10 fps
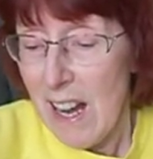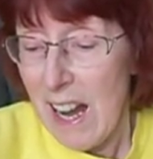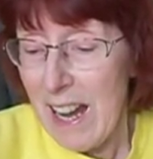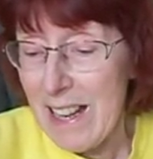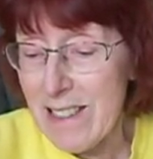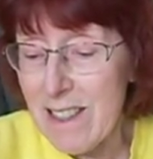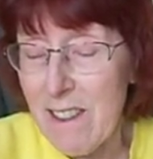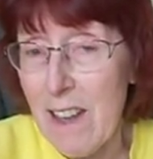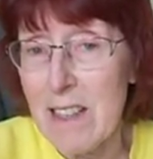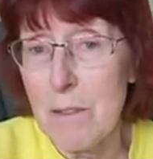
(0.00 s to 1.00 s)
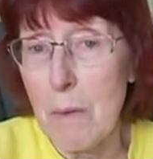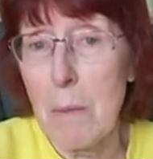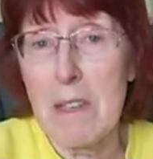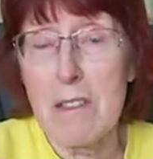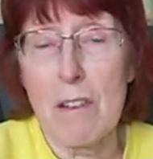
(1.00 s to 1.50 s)
And then we
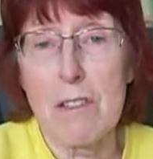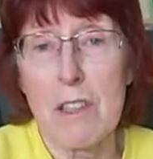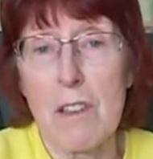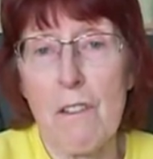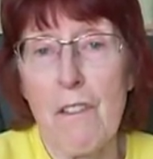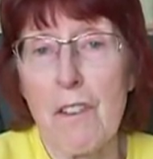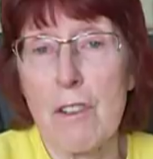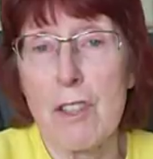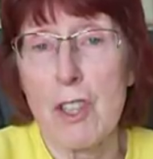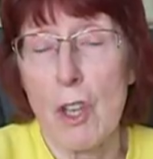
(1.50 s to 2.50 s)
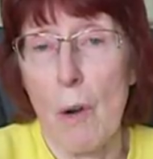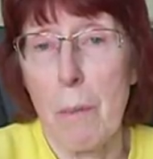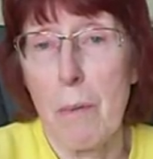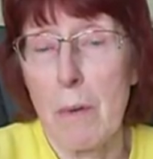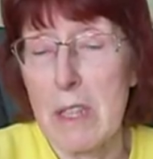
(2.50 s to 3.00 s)
went on to the first job,
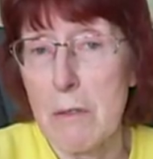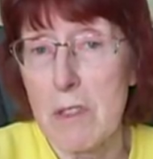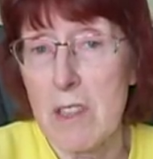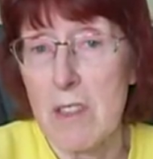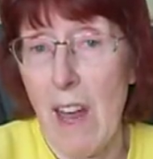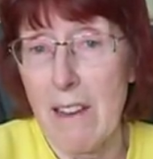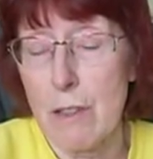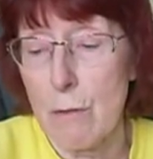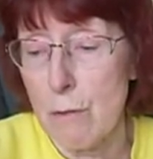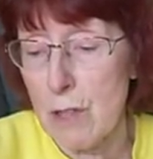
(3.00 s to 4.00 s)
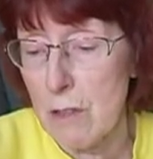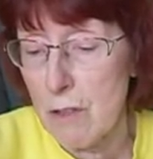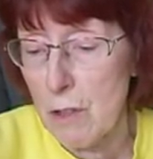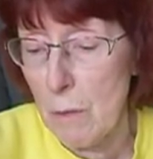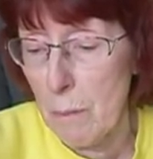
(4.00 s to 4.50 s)
which was Nestles at
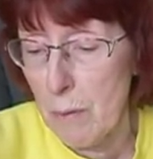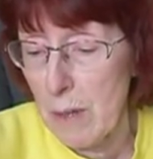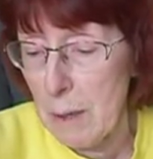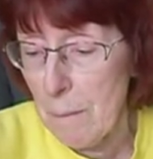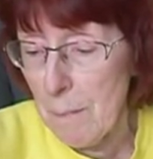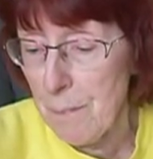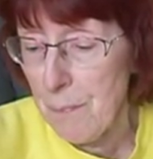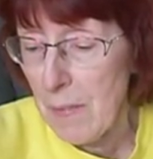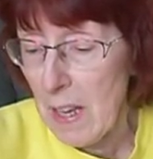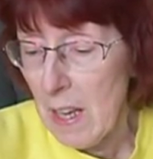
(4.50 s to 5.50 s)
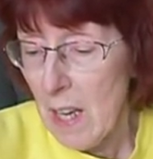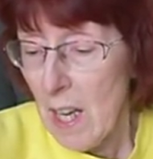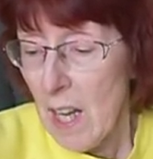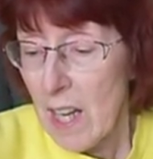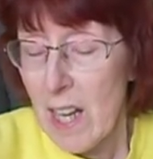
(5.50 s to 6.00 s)
Tutbury.
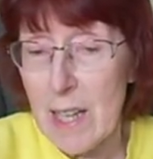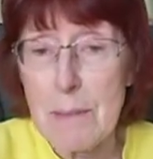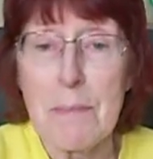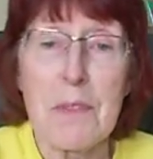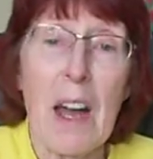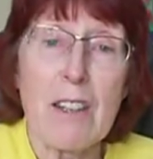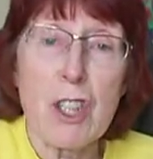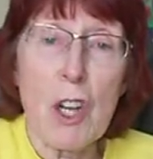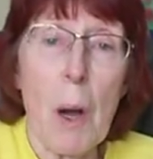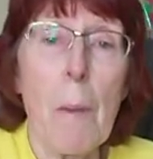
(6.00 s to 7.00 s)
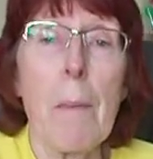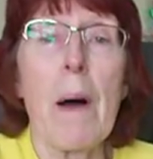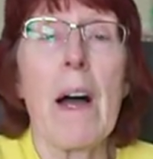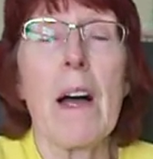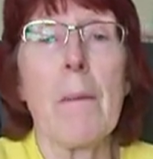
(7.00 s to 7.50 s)
That job
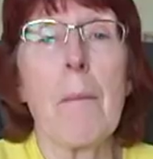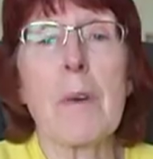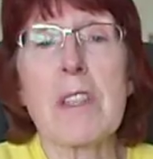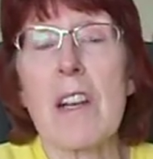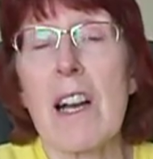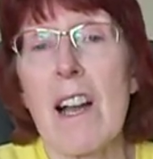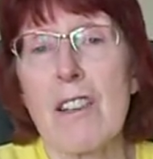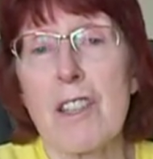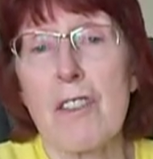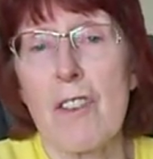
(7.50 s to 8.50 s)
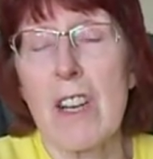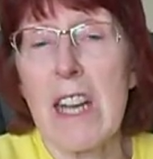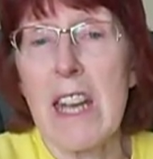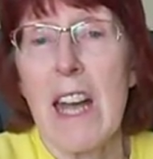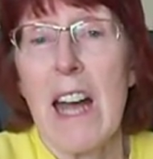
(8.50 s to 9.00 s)
was a class
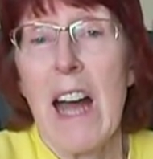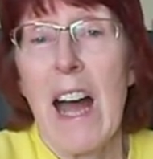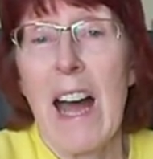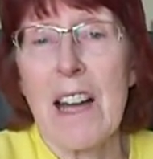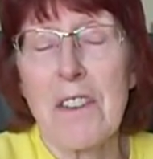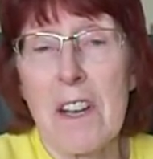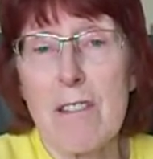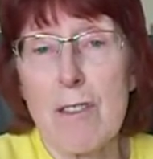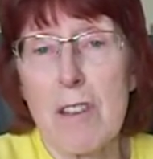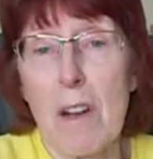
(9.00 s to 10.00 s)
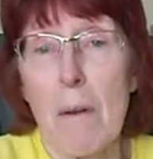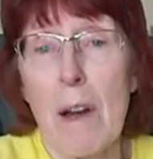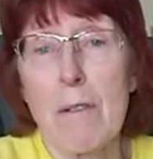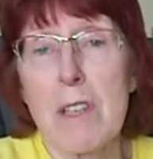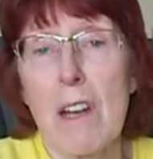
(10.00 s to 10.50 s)
3, and I used to go
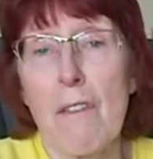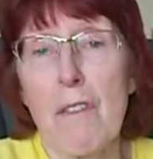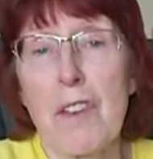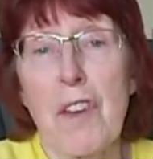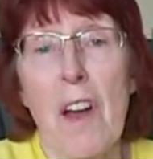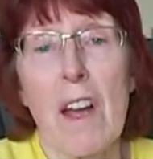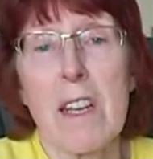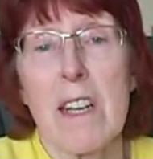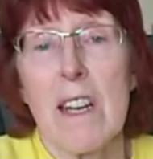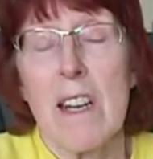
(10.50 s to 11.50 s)
out every day